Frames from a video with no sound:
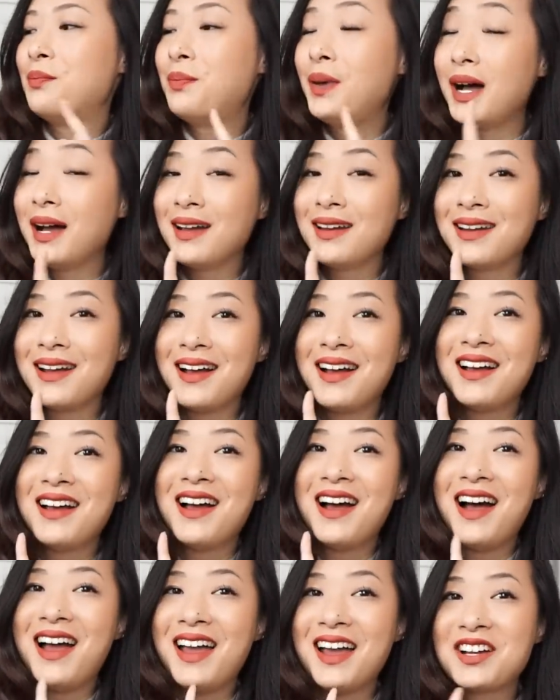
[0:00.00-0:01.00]
but
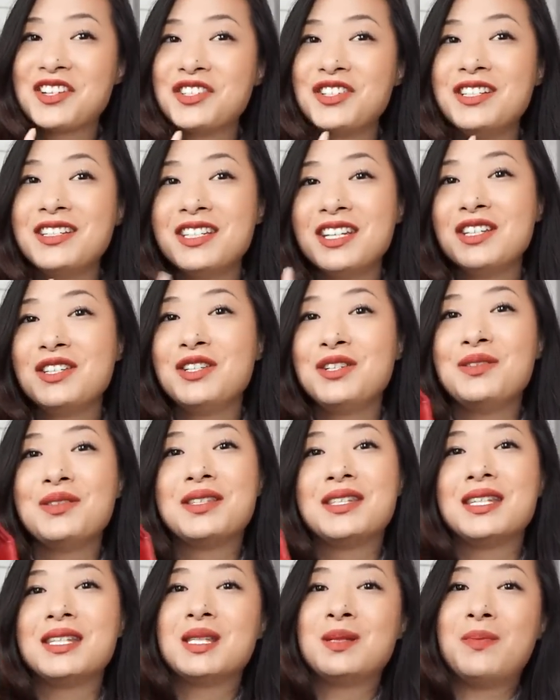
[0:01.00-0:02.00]
I actually did use
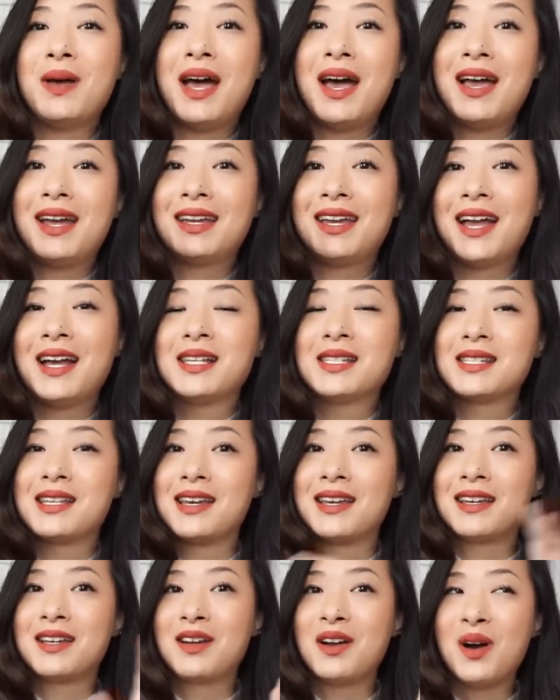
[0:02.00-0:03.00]
this bag as
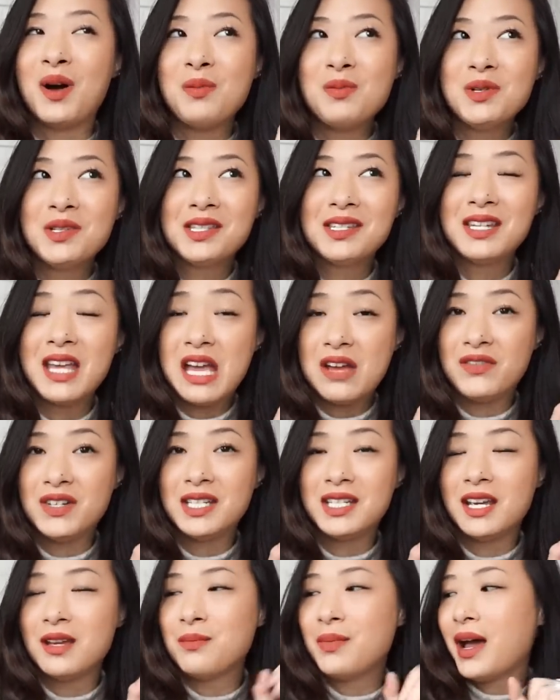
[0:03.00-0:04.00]
like almost an
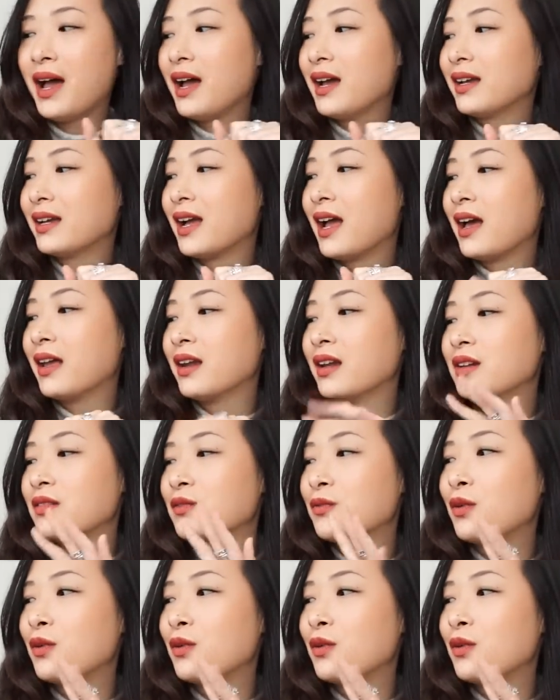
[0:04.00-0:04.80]
everyday bag at,